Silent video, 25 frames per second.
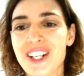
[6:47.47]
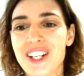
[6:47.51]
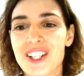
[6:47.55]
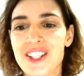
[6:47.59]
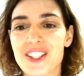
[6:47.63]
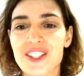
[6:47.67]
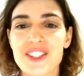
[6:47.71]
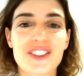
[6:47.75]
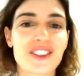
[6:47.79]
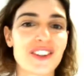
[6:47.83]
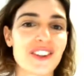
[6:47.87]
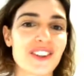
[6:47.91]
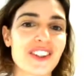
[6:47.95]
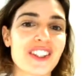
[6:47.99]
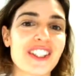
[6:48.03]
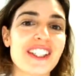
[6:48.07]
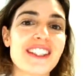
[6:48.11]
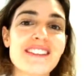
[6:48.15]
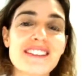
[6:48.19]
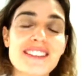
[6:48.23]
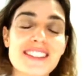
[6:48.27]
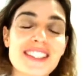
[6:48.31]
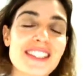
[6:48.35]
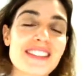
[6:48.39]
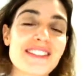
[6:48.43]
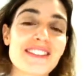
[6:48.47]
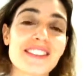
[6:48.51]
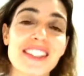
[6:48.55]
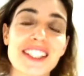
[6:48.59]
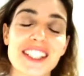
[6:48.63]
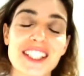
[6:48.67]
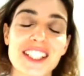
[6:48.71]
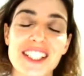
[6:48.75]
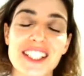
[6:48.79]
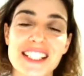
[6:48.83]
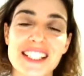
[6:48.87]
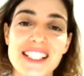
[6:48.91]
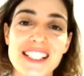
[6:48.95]
So even if
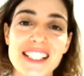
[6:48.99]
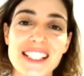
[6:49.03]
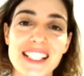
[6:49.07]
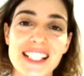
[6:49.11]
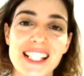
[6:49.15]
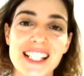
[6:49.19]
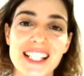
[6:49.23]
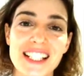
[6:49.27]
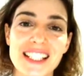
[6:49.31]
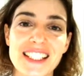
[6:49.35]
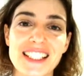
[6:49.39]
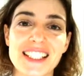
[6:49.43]
they're distilling